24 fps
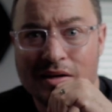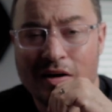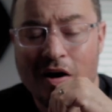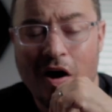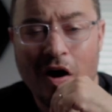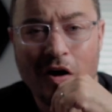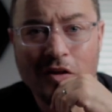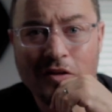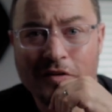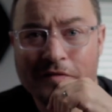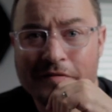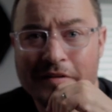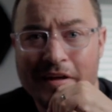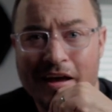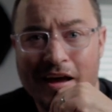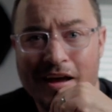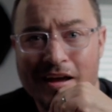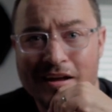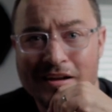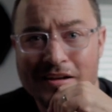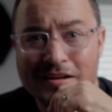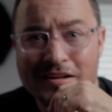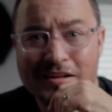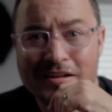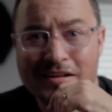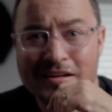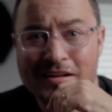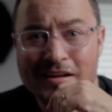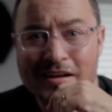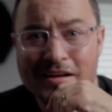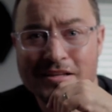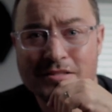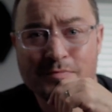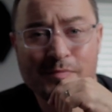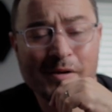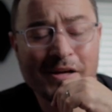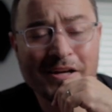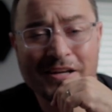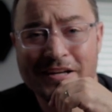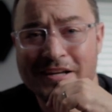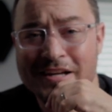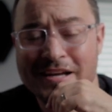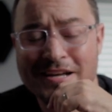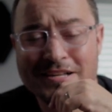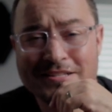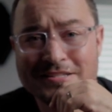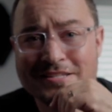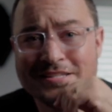all of that has been
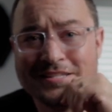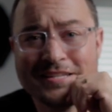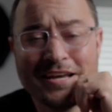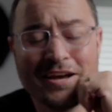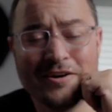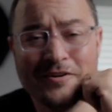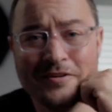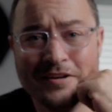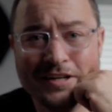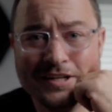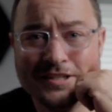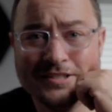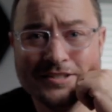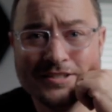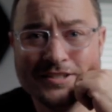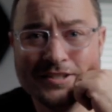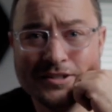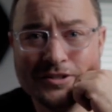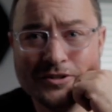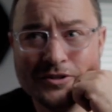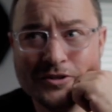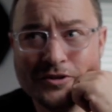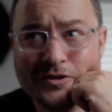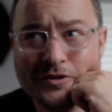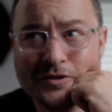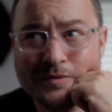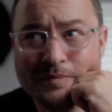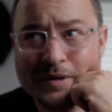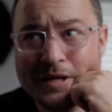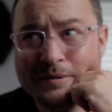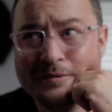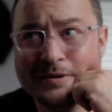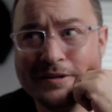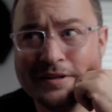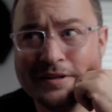condensed down into maybe